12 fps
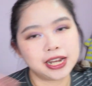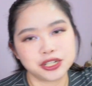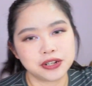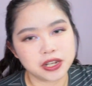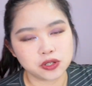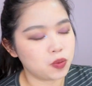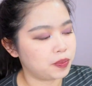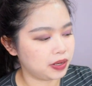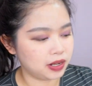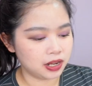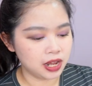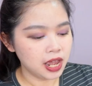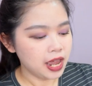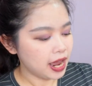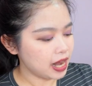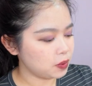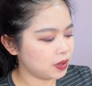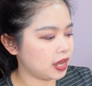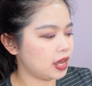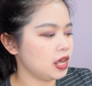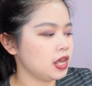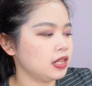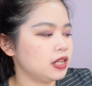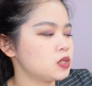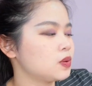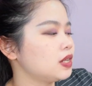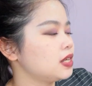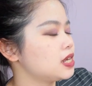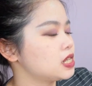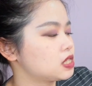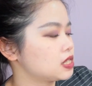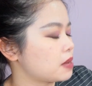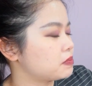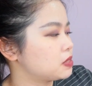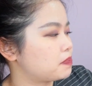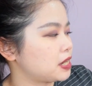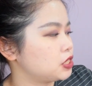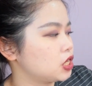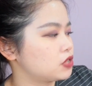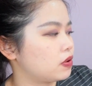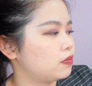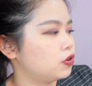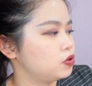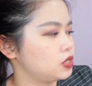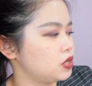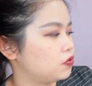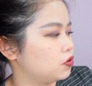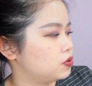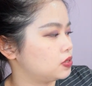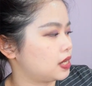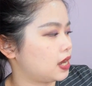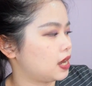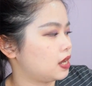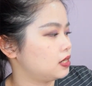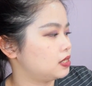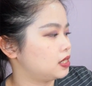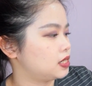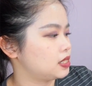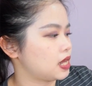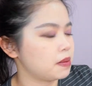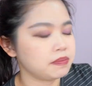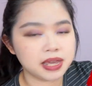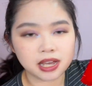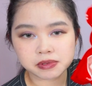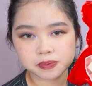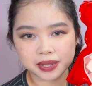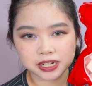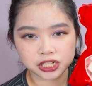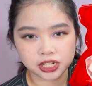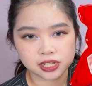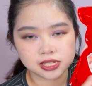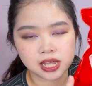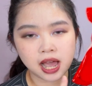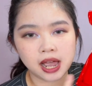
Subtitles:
I should have just opened it. Anyway, this one is some sponges from Rosy Rosa. This is makeup sponges.